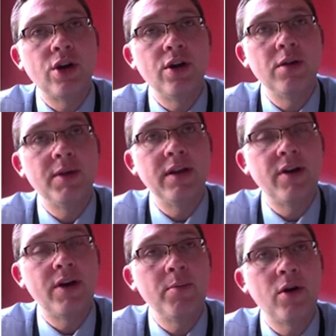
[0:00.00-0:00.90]
the journal being
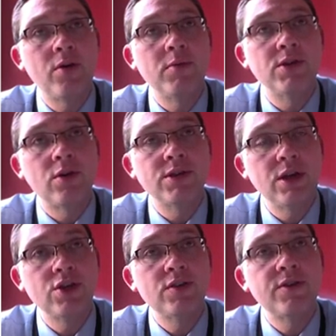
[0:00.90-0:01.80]
a very important
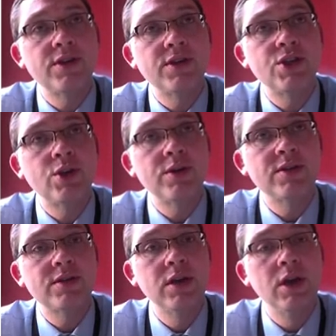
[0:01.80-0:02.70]
resource, not just for the
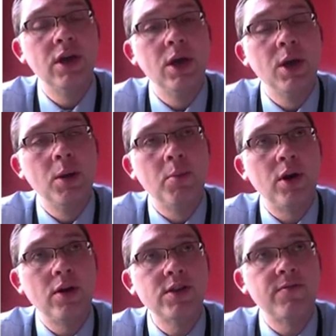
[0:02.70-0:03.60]
students,
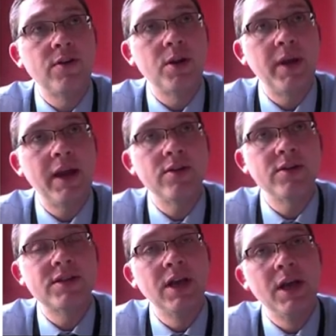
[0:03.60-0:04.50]
but also for the
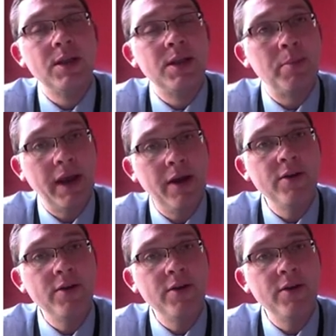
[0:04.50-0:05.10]
parents. The